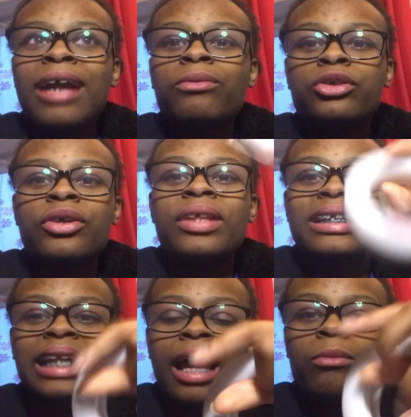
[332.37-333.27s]
and also
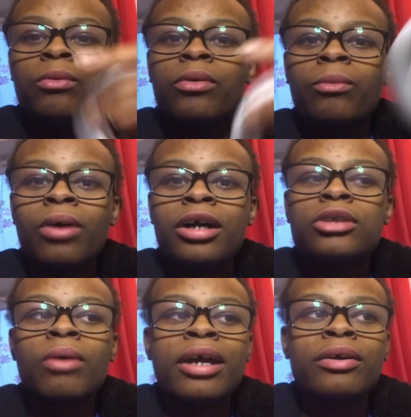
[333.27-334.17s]
this light
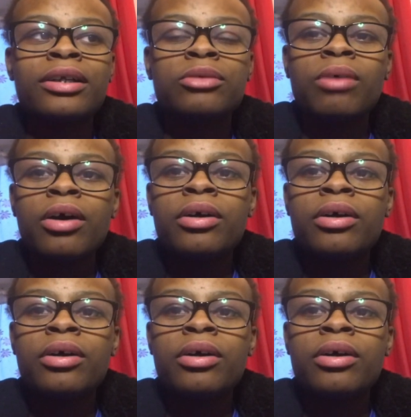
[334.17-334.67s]
works quite good as well.